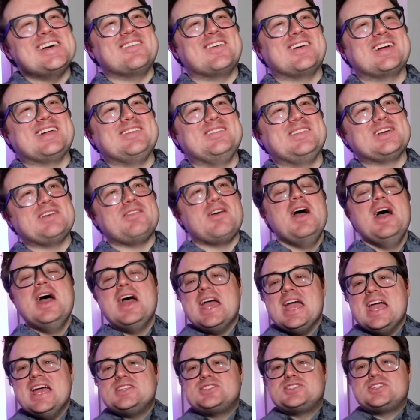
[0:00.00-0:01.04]
that word I'm looking for?
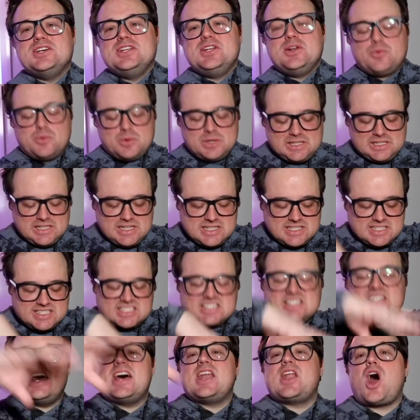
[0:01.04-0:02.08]
It's gonna really
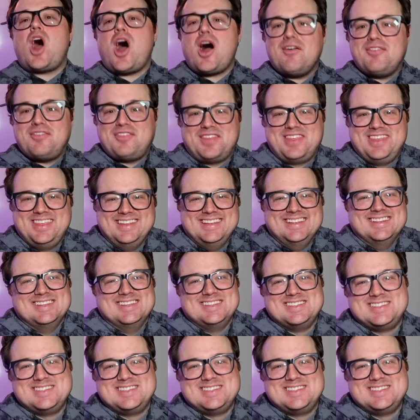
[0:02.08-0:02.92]
set off the